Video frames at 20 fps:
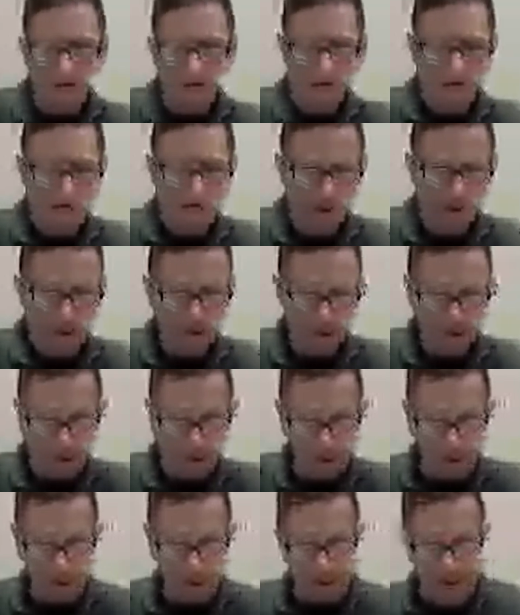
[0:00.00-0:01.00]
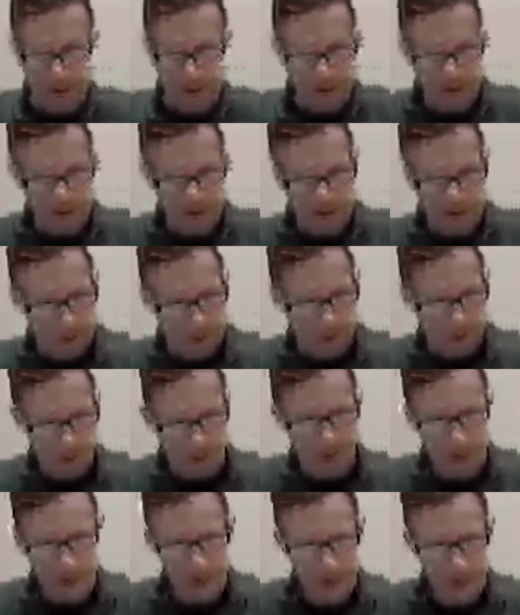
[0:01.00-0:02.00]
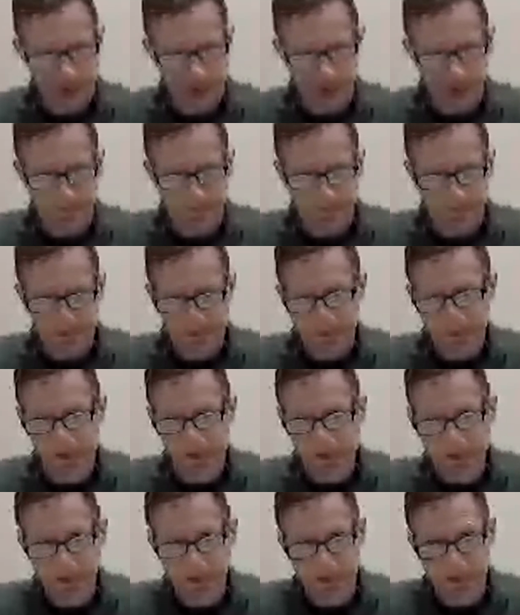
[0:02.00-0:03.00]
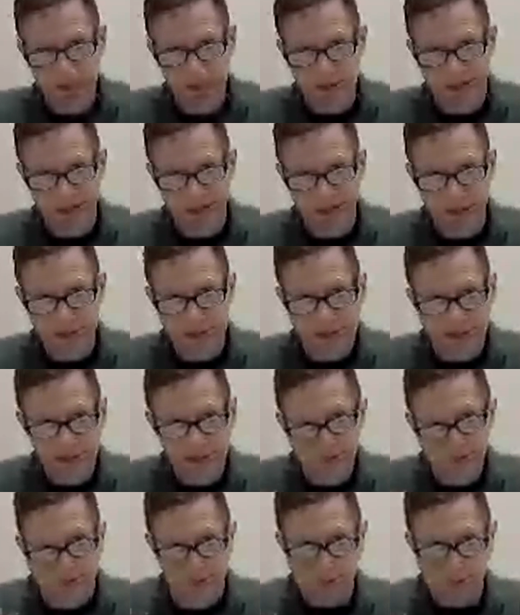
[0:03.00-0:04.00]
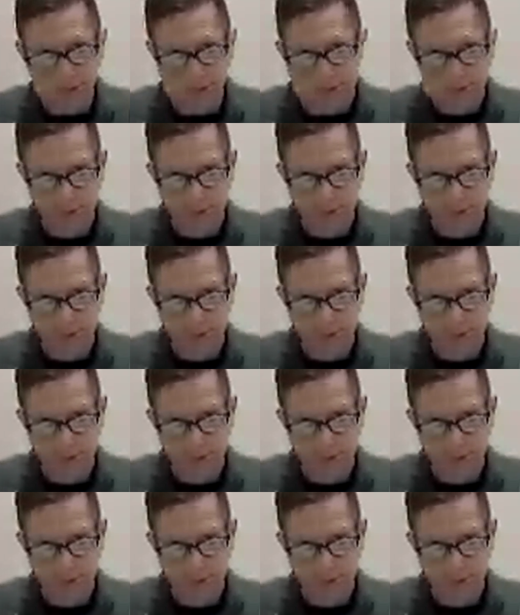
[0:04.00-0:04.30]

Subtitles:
a great, appropriate, free service to folks. It's free.